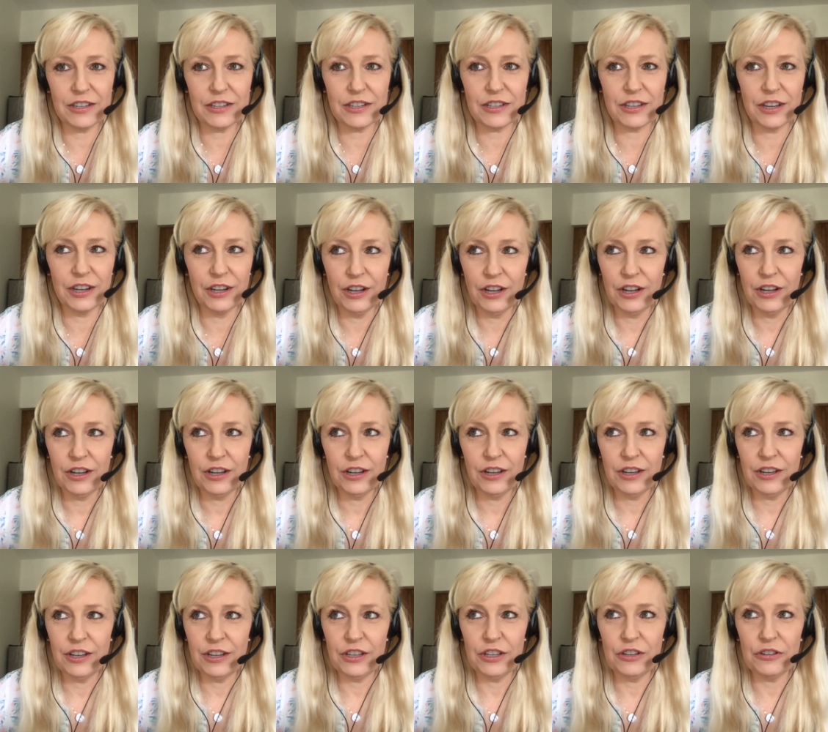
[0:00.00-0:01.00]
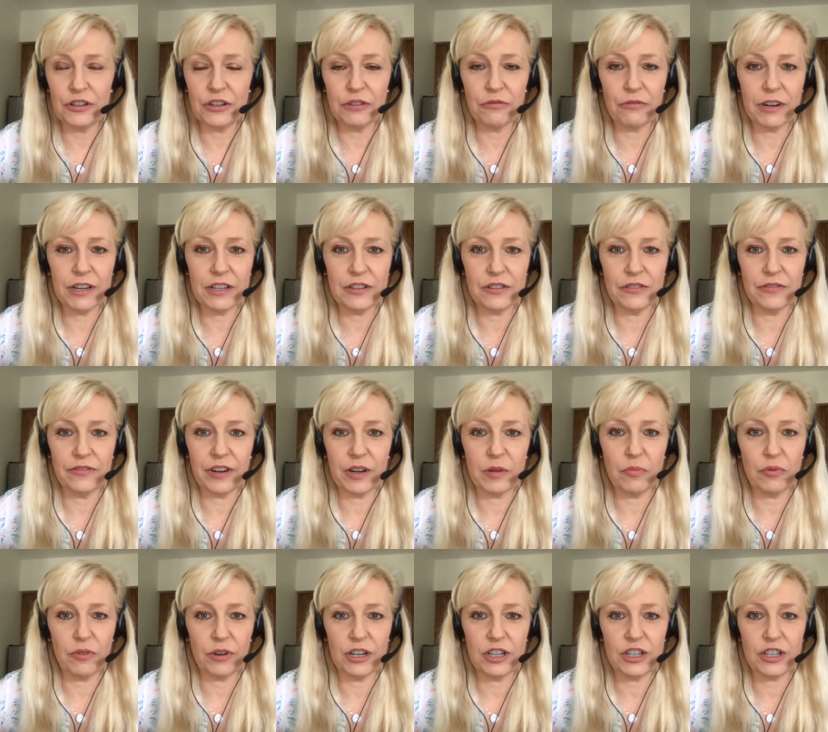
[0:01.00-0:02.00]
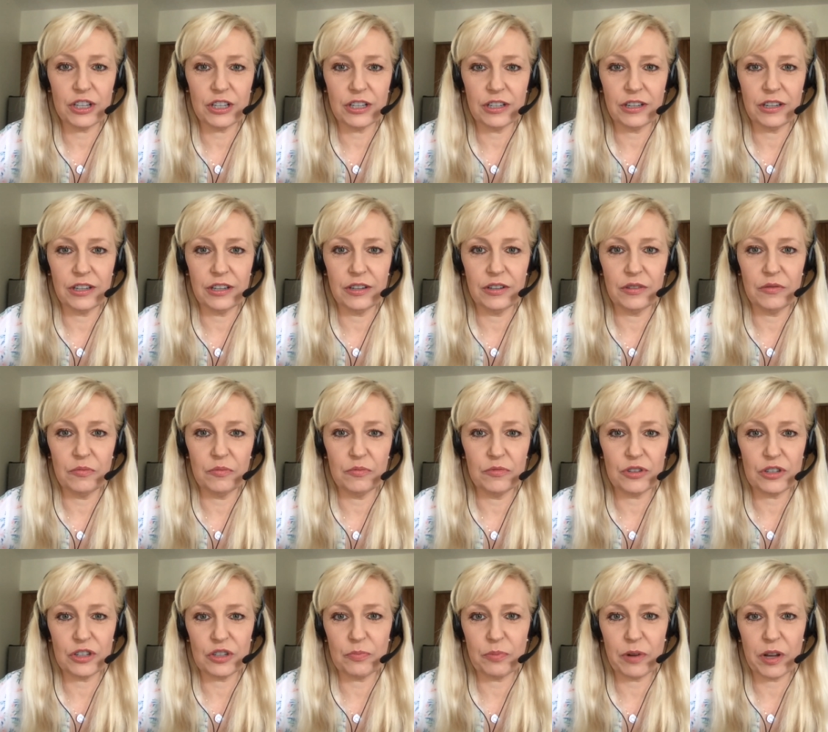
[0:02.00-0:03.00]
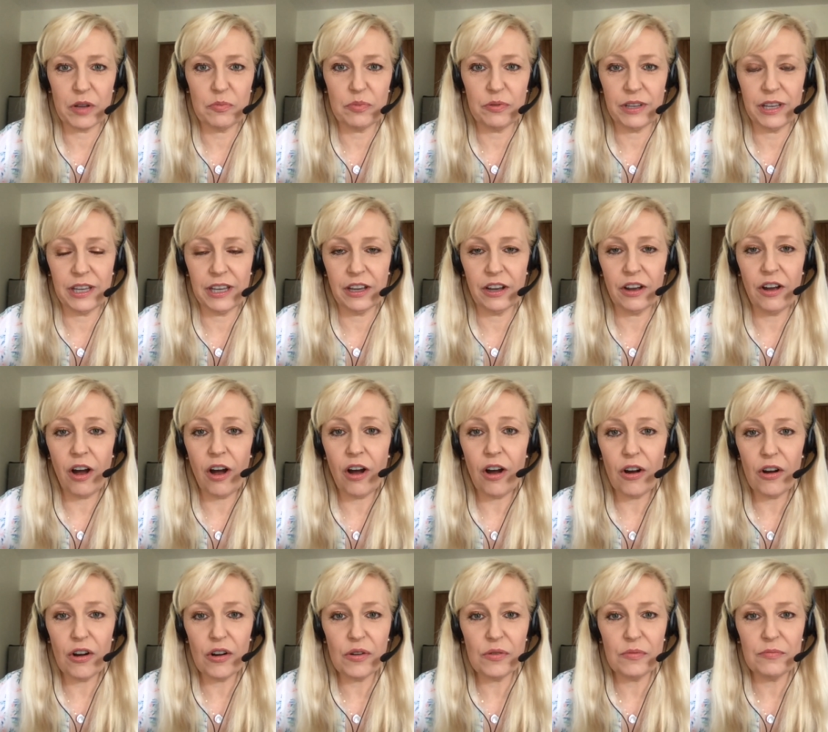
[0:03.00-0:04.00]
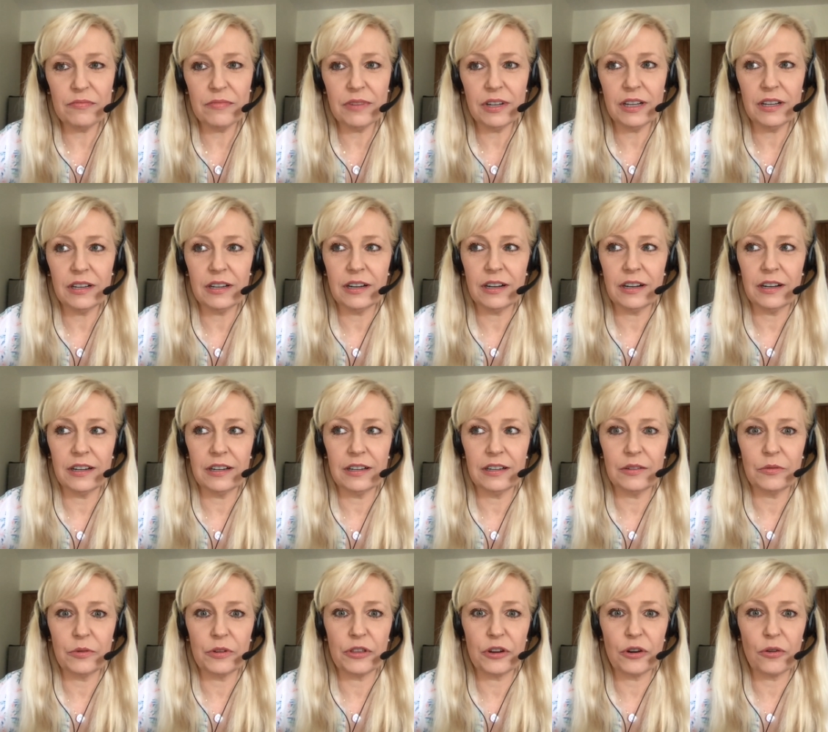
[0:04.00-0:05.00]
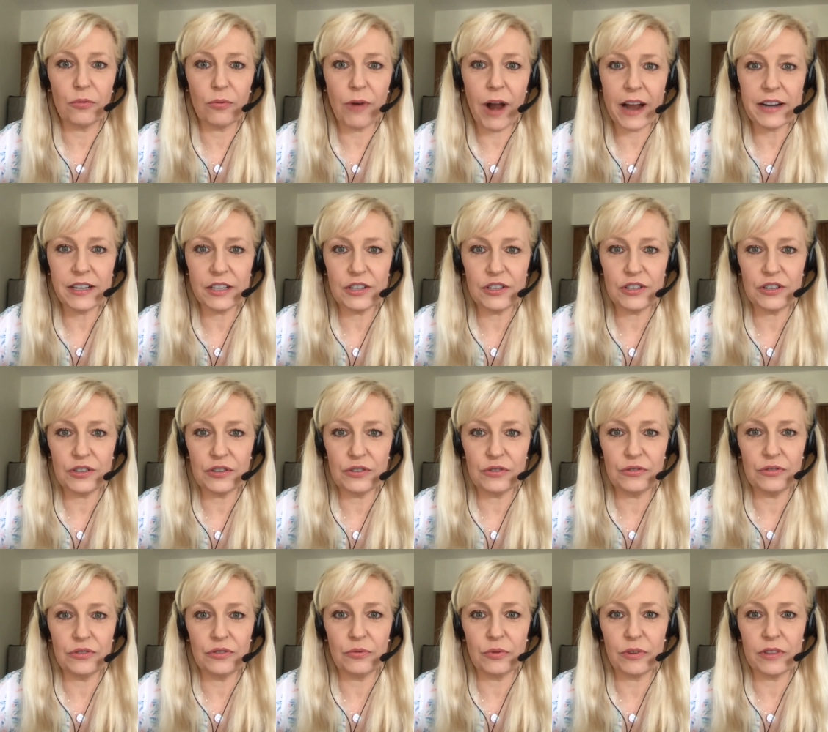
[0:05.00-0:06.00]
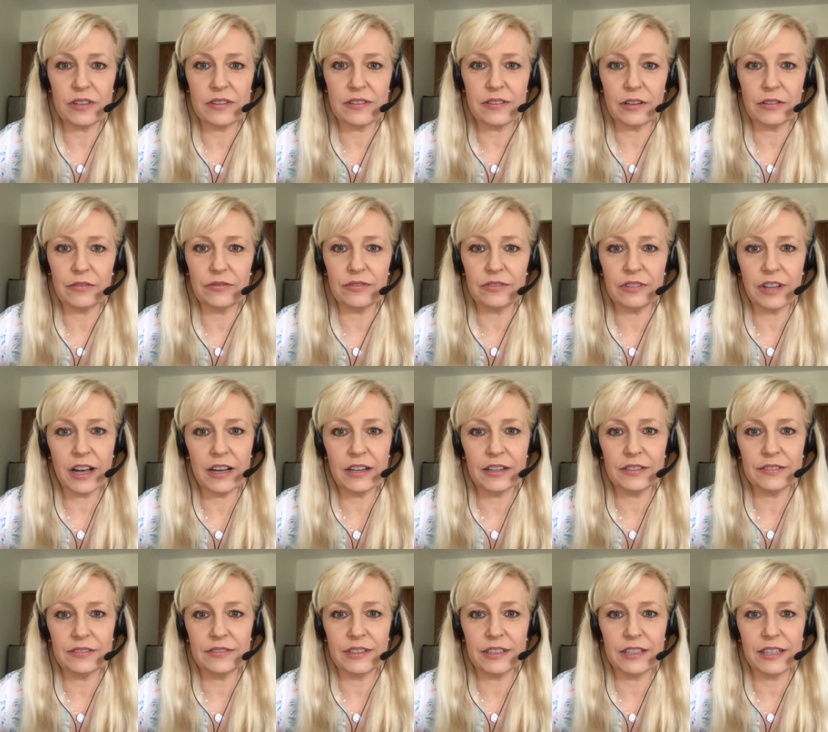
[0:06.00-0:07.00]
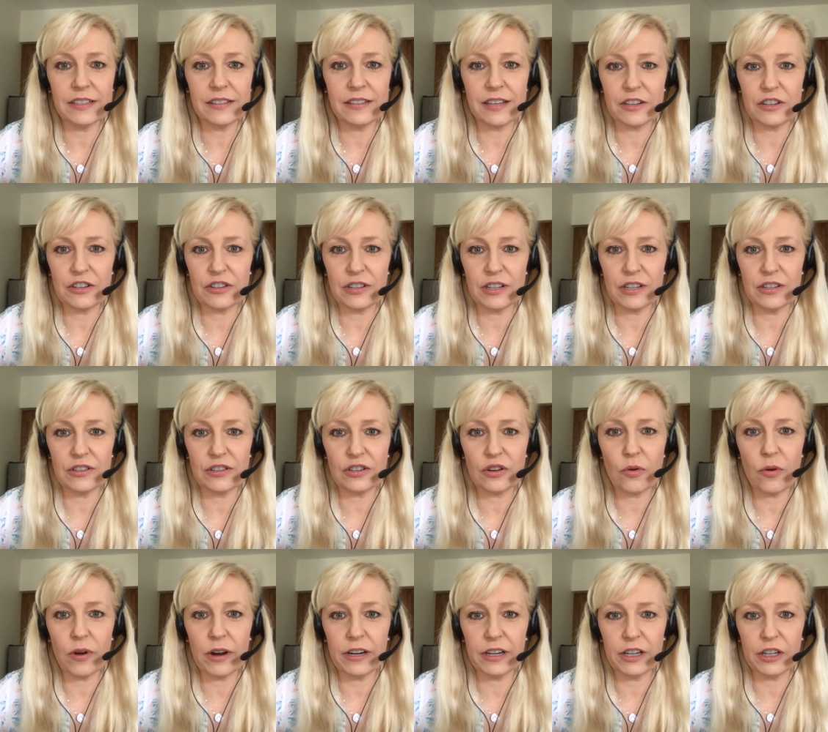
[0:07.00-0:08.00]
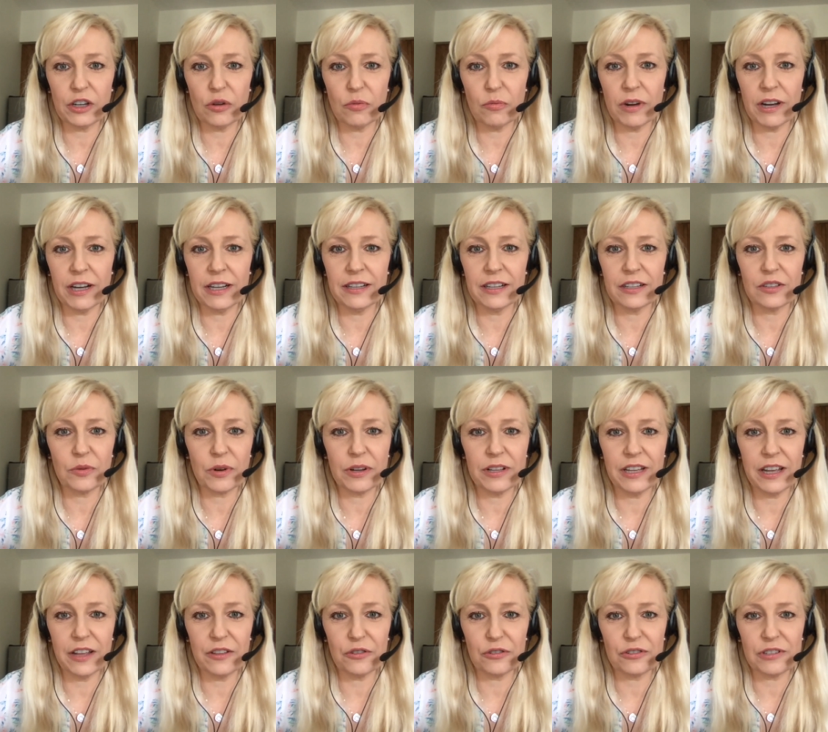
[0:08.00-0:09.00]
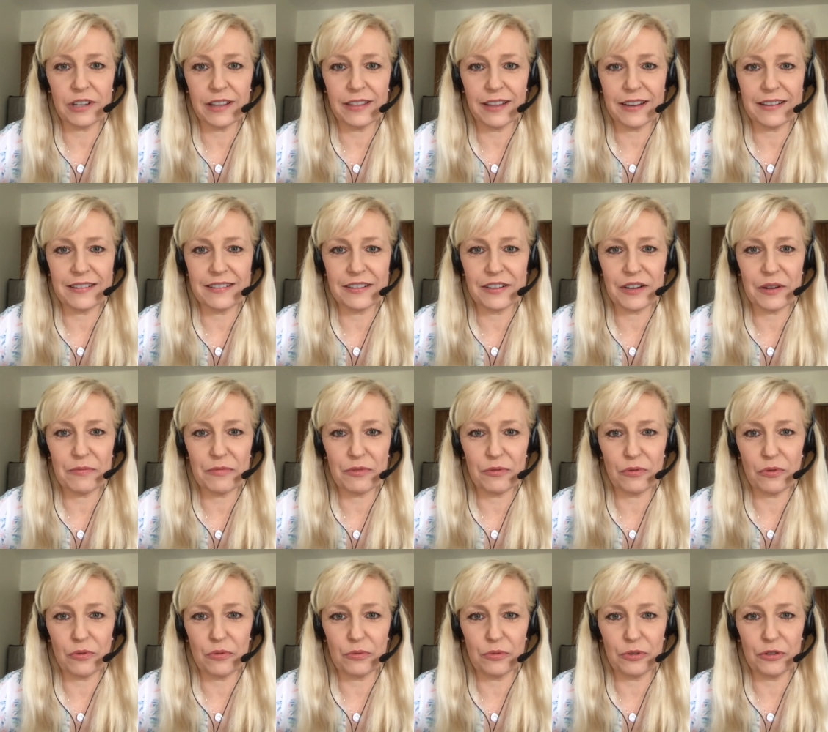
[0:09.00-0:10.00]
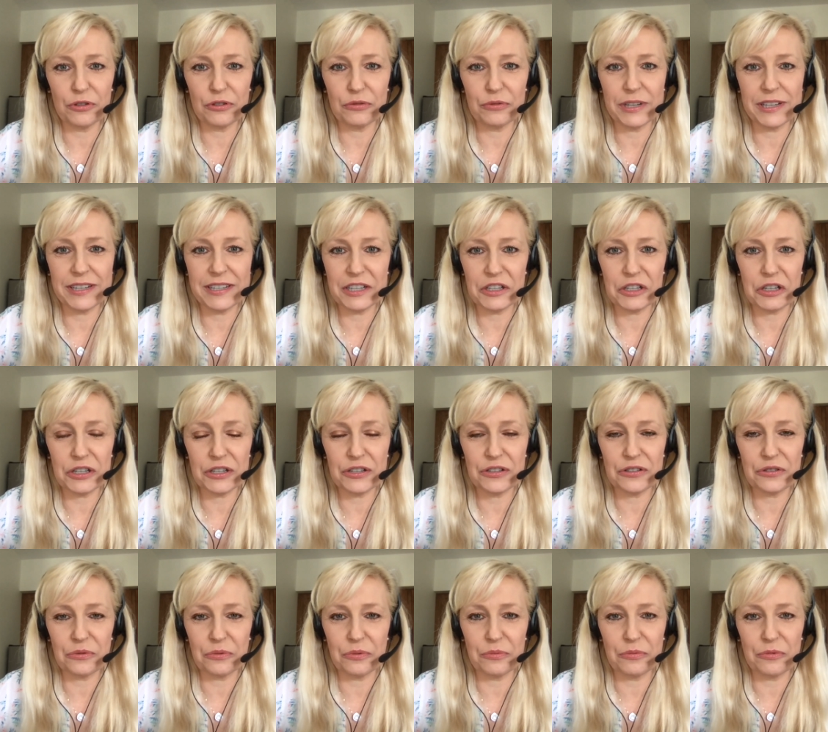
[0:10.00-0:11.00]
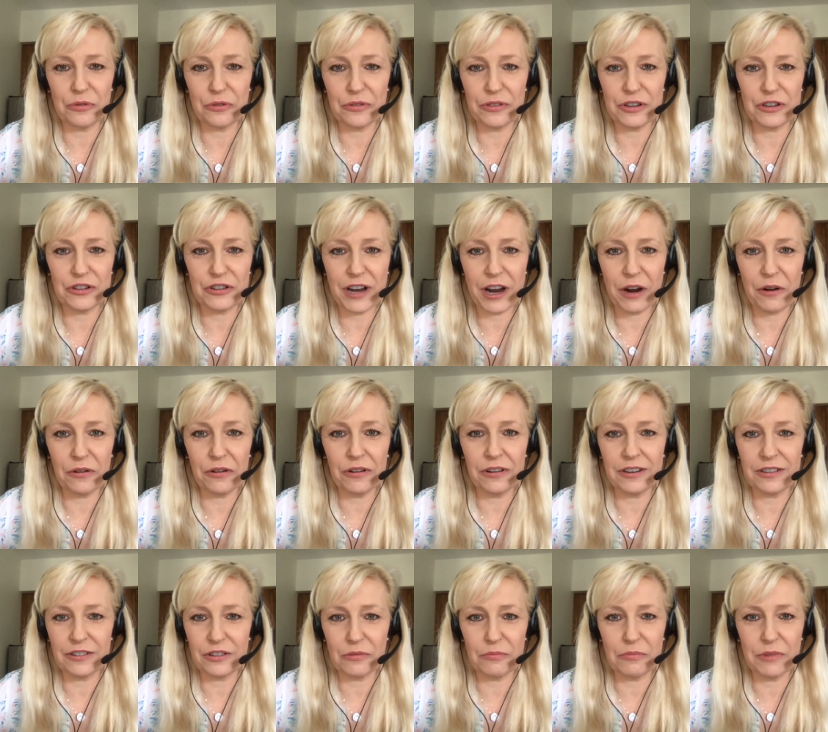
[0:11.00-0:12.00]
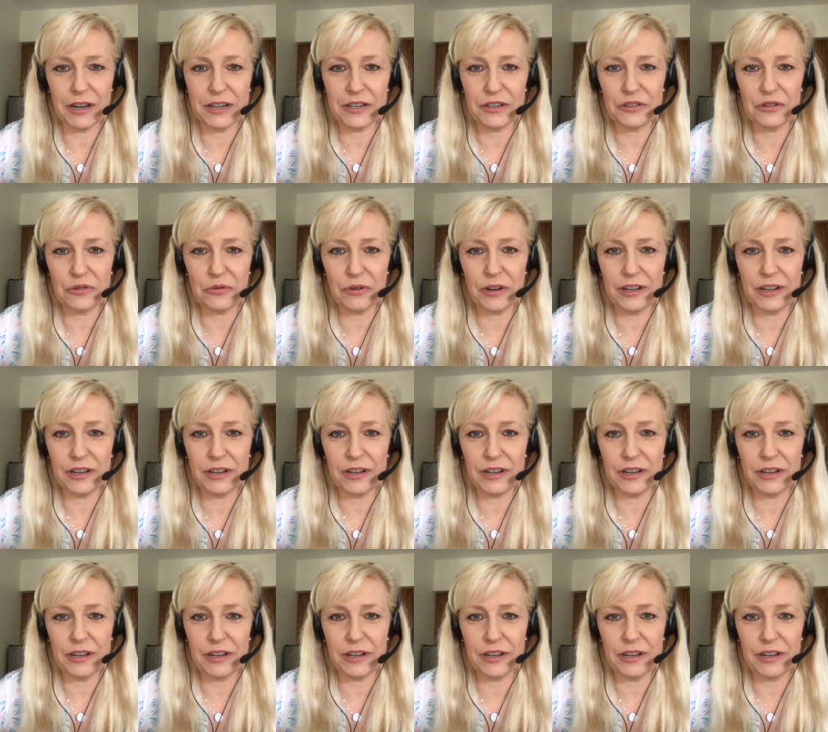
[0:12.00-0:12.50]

And you can raise your vibration just by being calm, uh, with gratitude, with self-love, and essentially just quieting your mind. That's why the other side likes to come through when we're doing dishes or when we're in the shower, because our mind